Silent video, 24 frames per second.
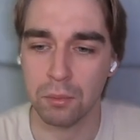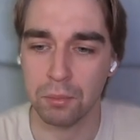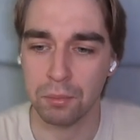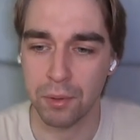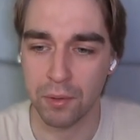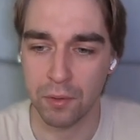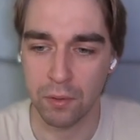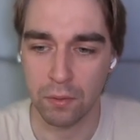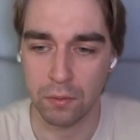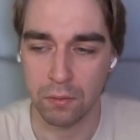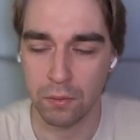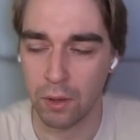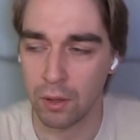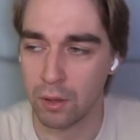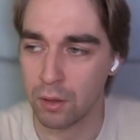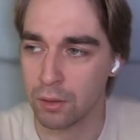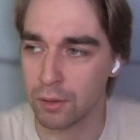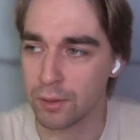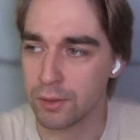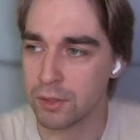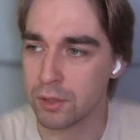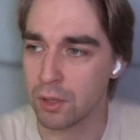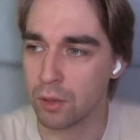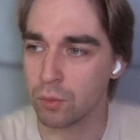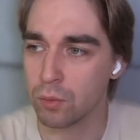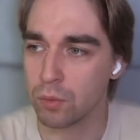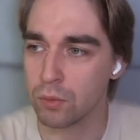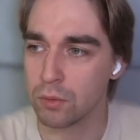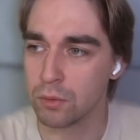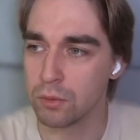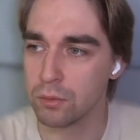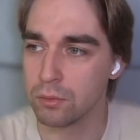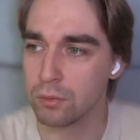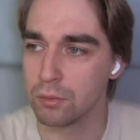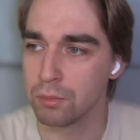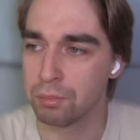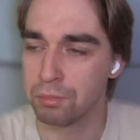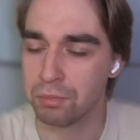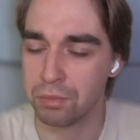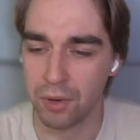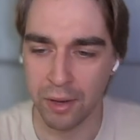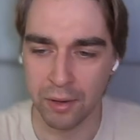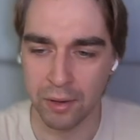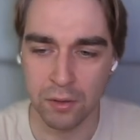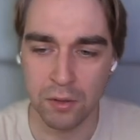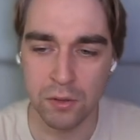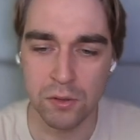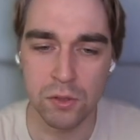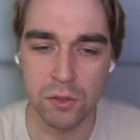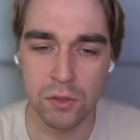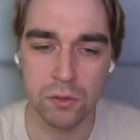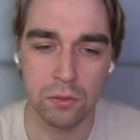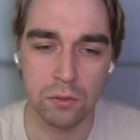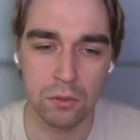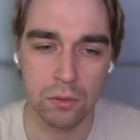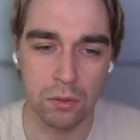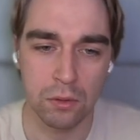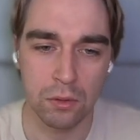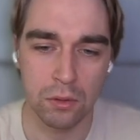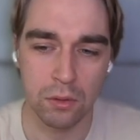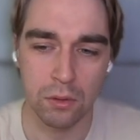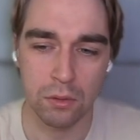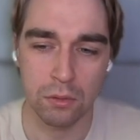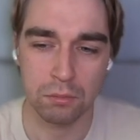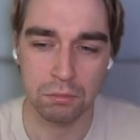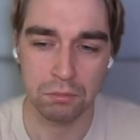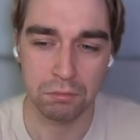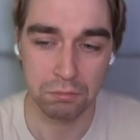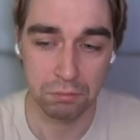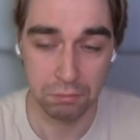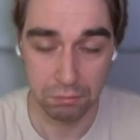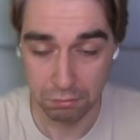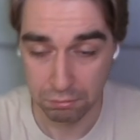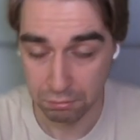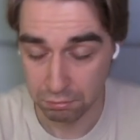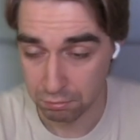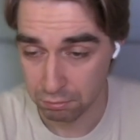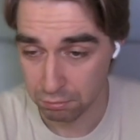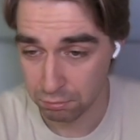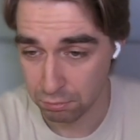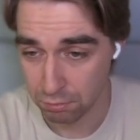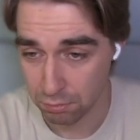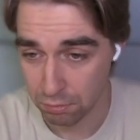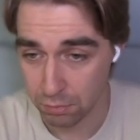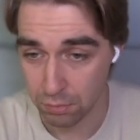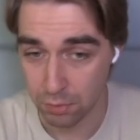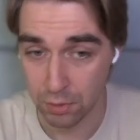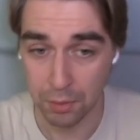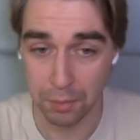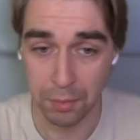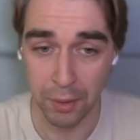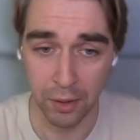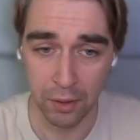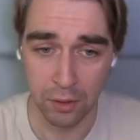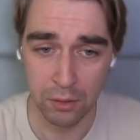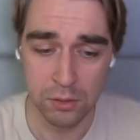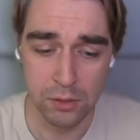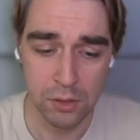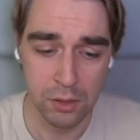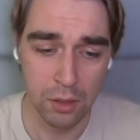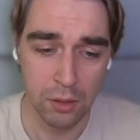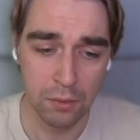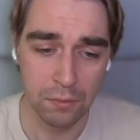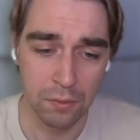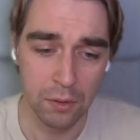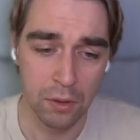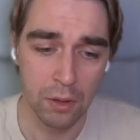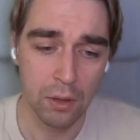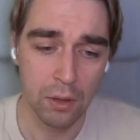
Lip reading: but at least I will practice the backend stuff.